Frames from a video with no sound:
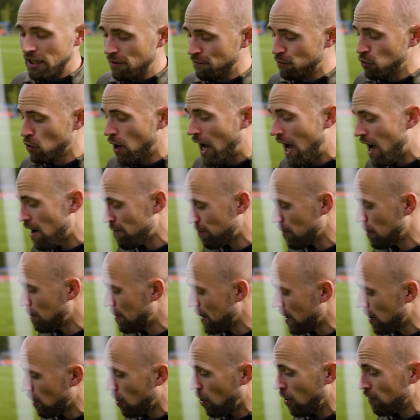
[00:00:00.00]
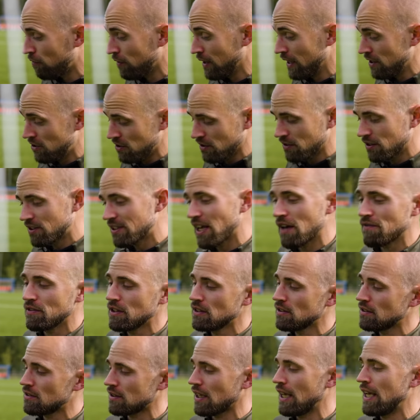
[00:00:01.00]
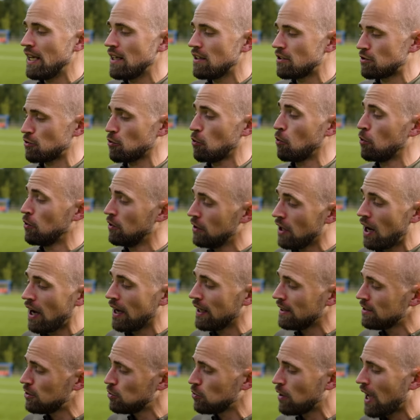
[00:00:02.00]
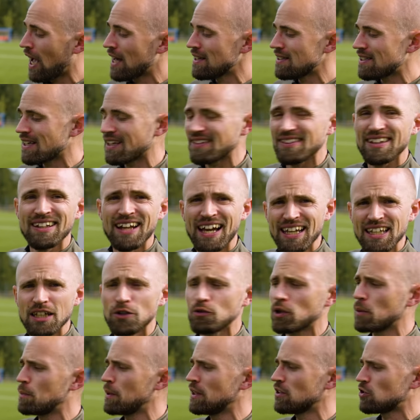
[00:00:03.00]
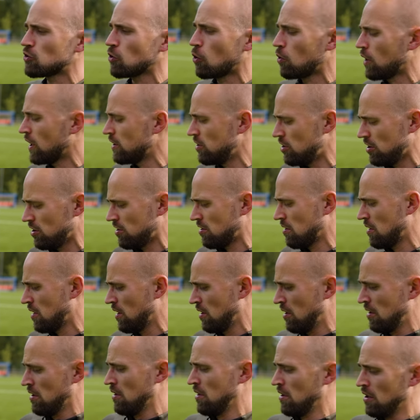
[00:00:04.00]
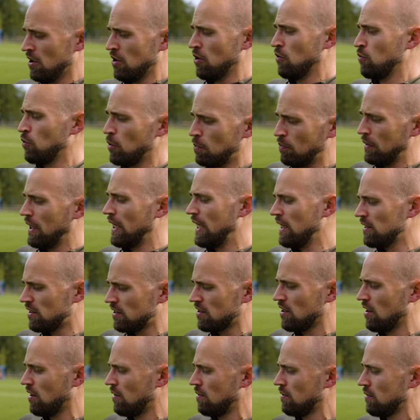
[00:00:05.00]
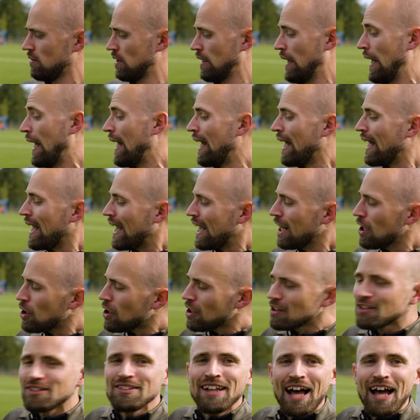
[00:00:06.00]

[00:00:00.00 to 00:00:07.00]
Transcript: if you have a pair of Legend 7s, 8s or 9s, you can take the Nike Grip insole and just replace the it looks